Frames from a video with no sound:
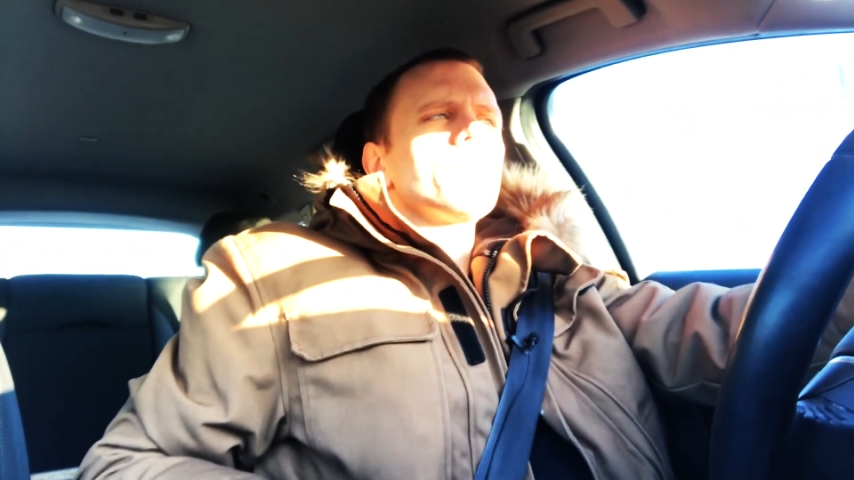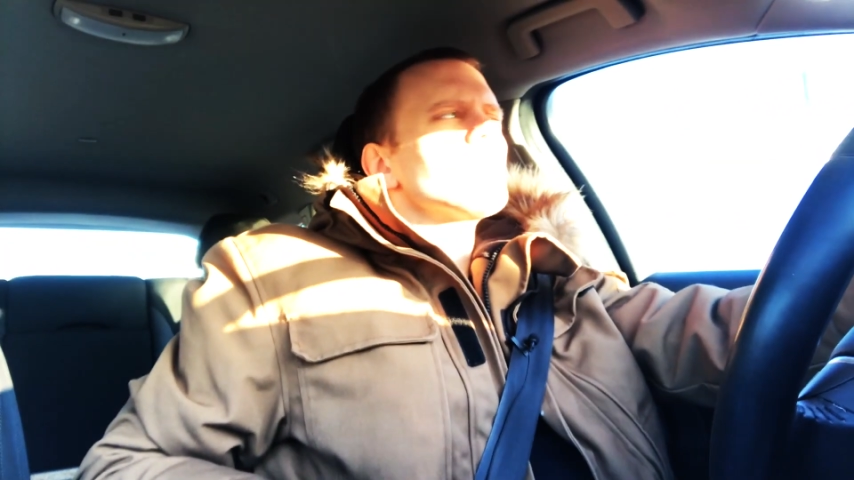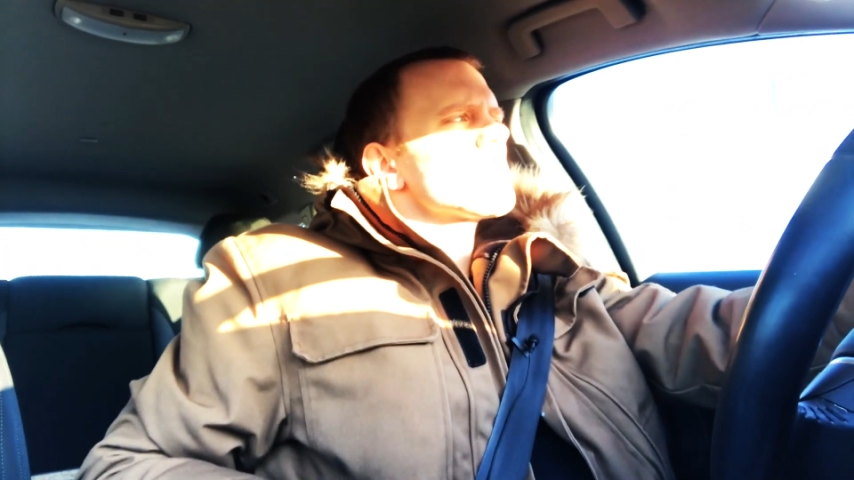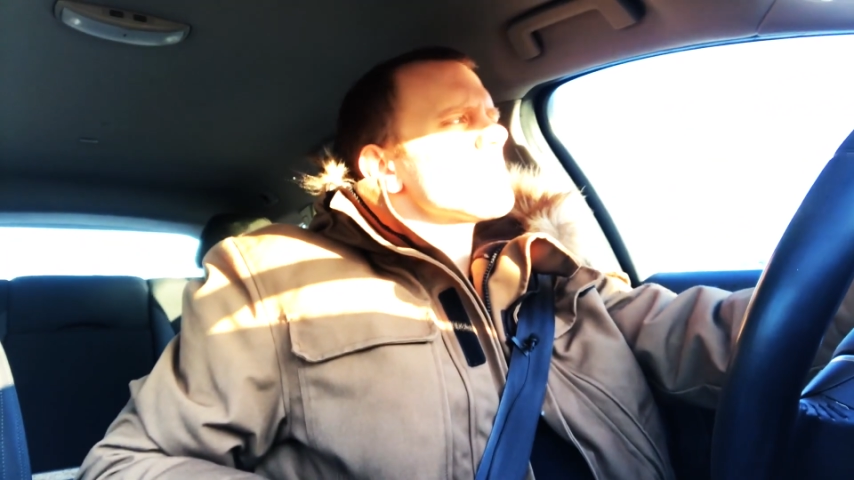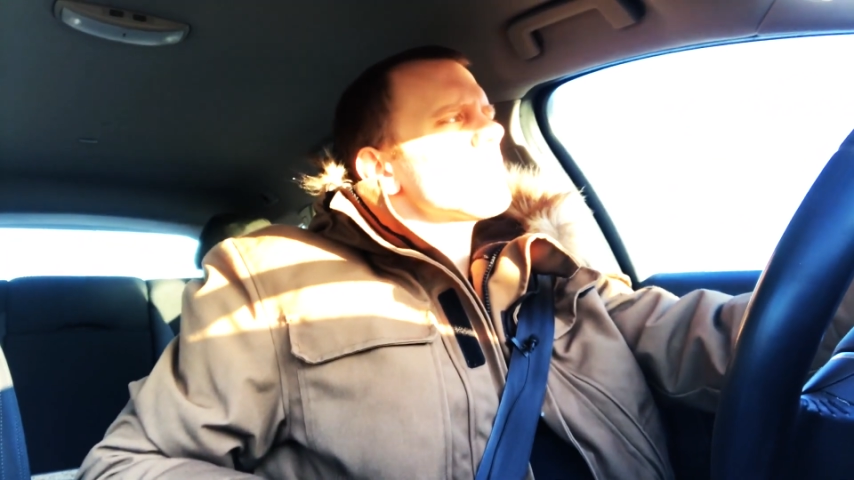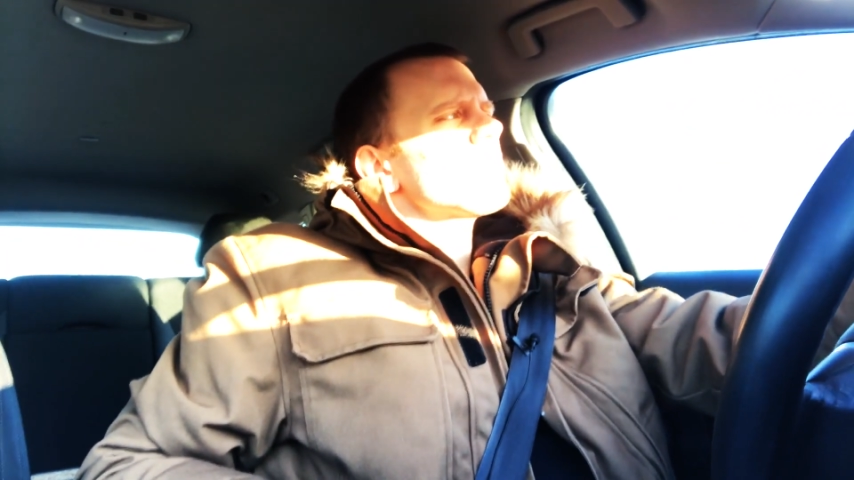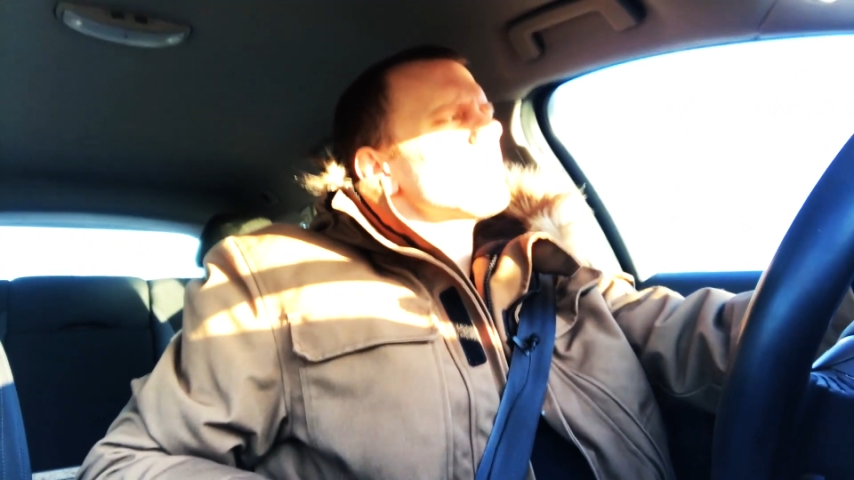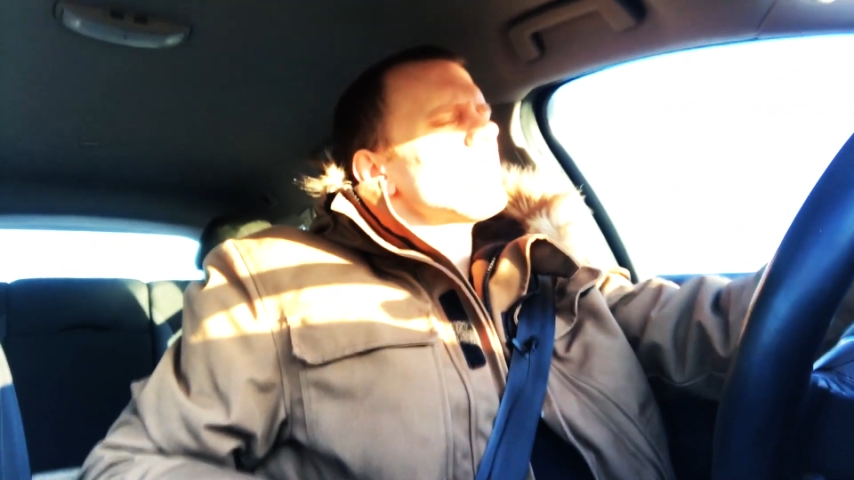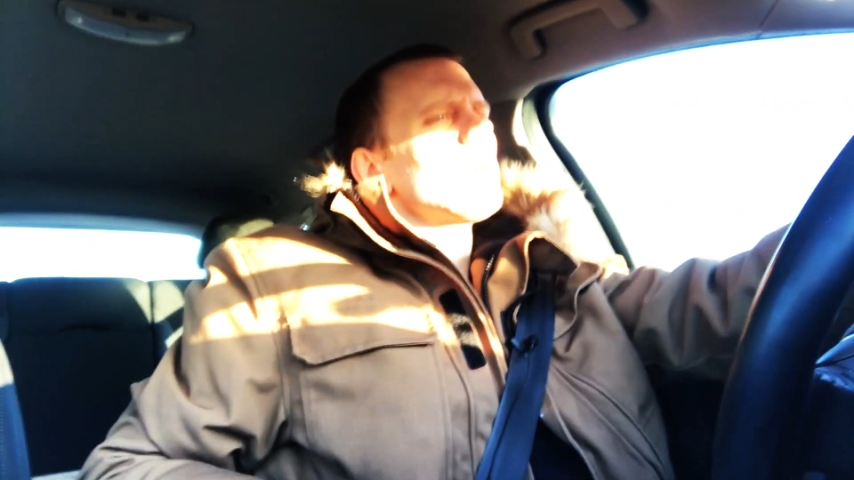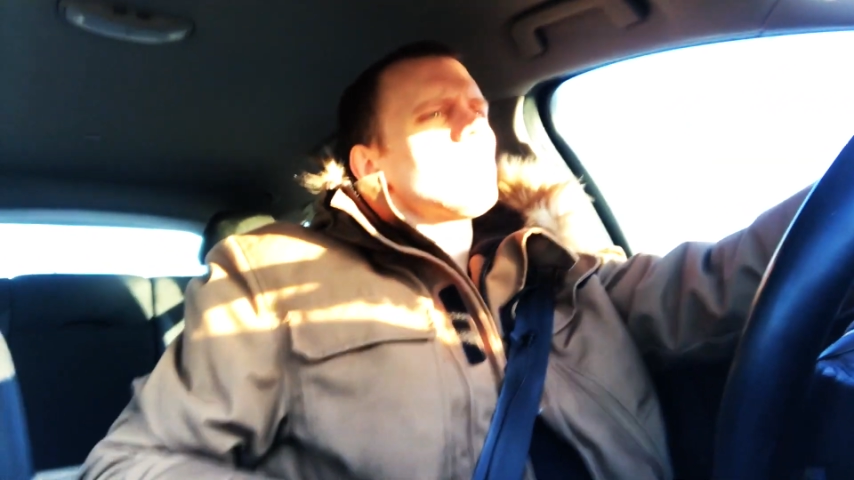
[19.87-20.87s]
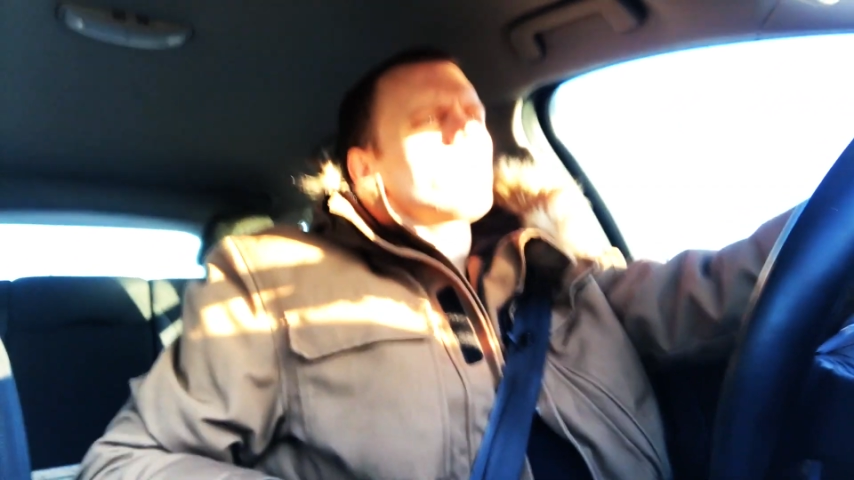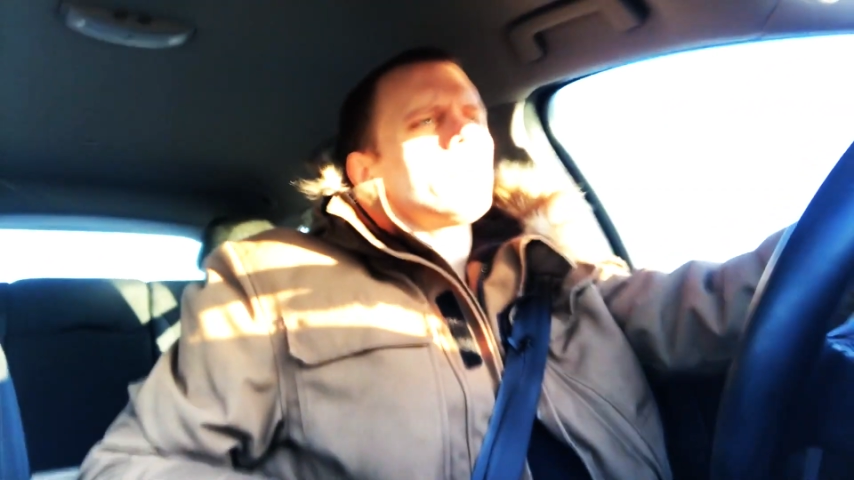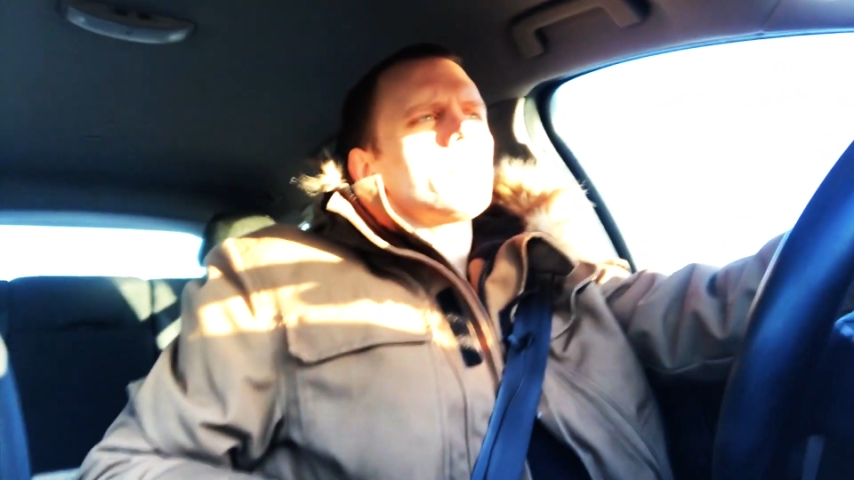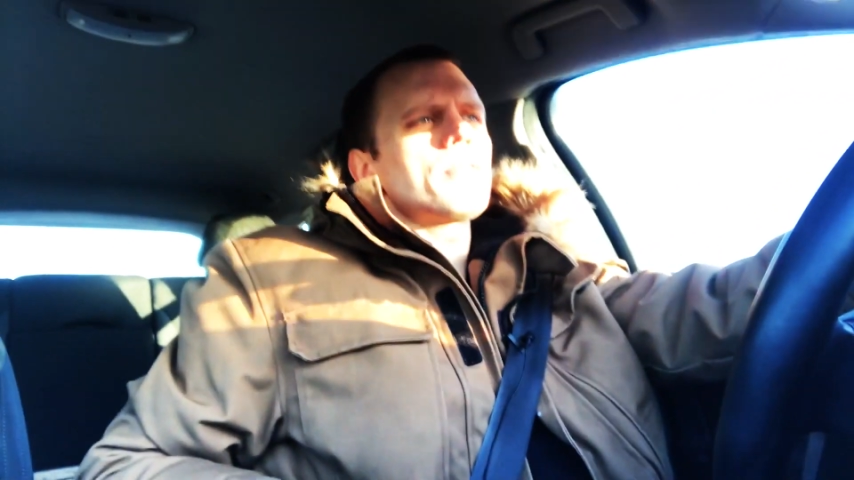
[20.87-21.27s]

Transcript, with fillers: It's my favorite holiday, no